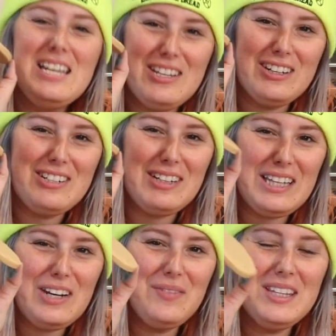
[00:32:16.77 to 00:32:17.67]
you can do a
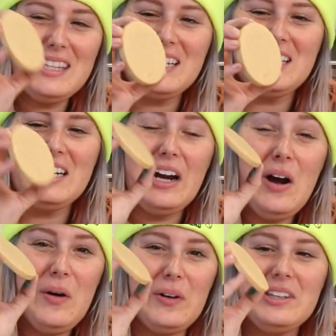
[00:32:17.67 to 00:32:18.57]
little bit thicker
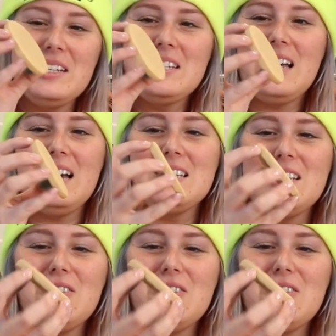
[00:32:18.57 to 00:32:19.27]
or this size.